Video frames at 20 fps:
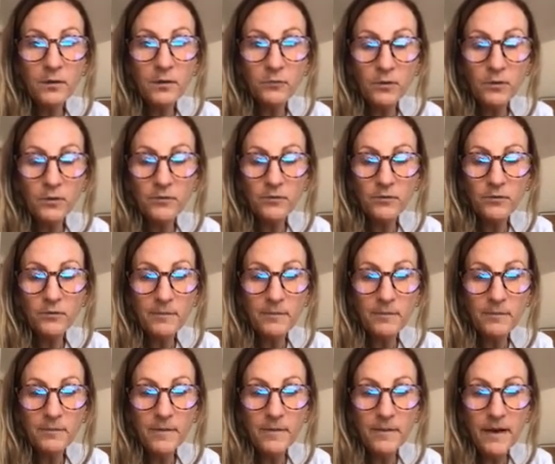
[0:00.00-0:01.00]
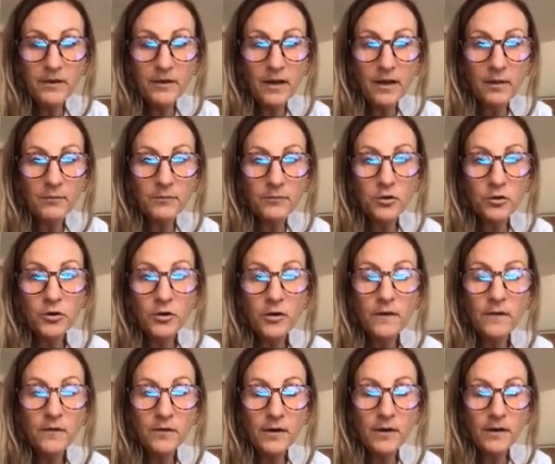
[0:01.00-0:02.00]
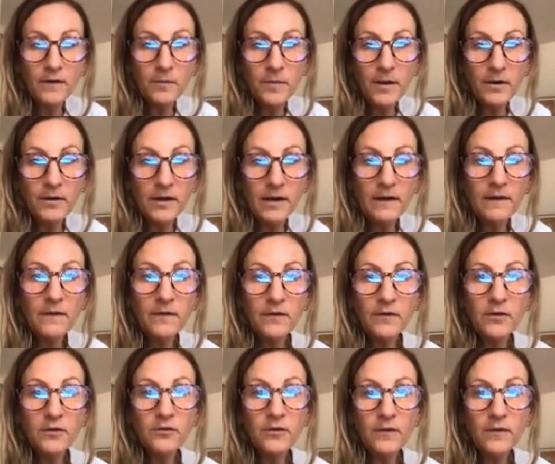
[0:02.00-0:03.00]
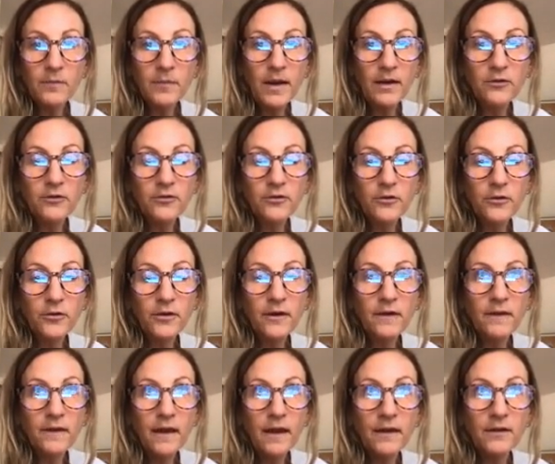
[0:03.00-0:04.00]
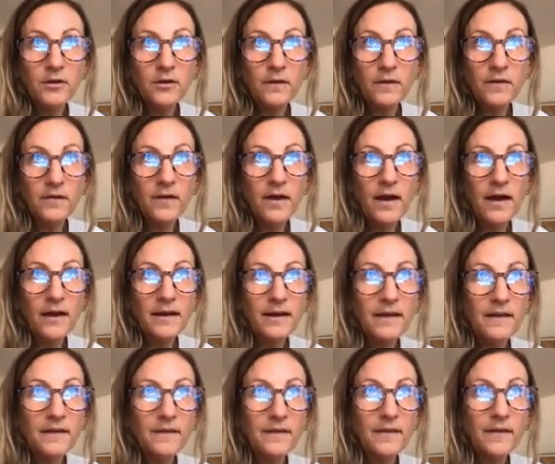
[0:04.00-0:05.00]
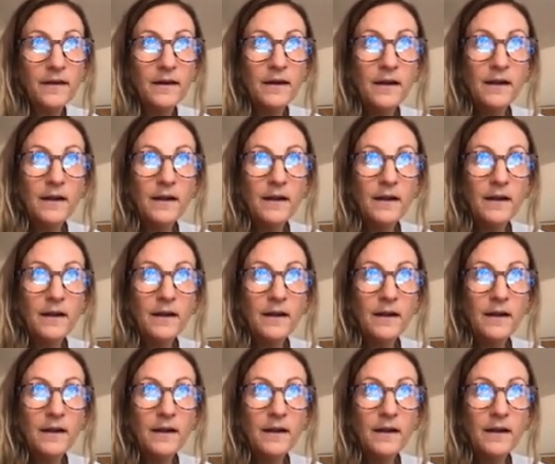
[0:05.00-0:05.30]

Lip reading: it would really benefit your user experience to just make sure that your site is